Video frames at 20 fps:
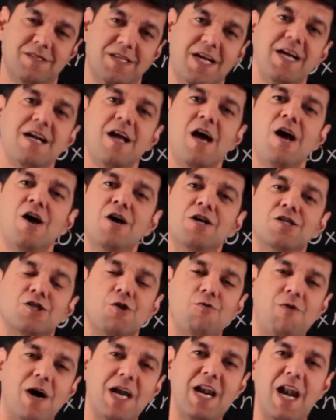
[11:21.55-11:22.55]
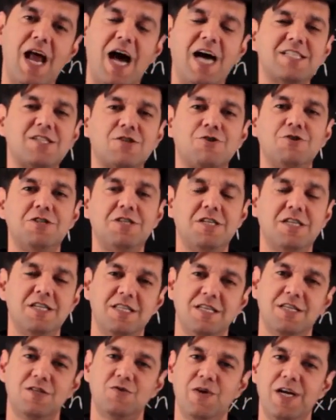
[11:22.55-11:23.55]
Right? So one last question
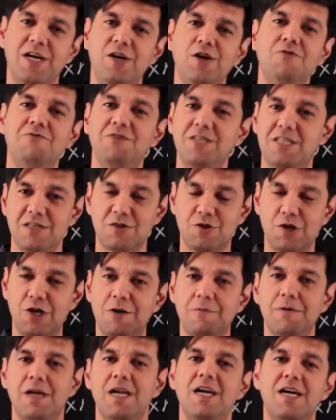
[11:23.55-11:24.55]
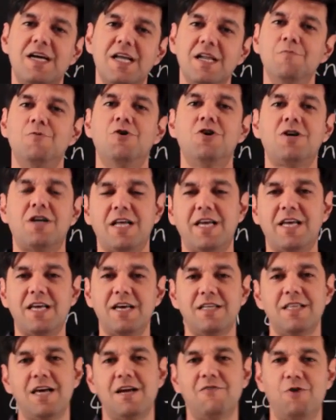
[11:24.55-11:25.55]
in this video, which is going to be a little more
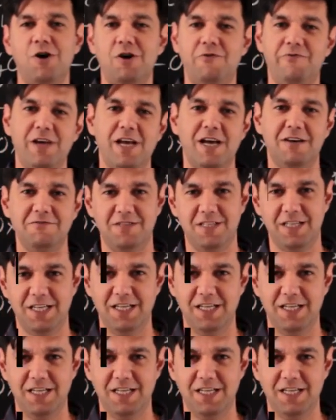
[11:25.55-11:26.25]
trickier than what we have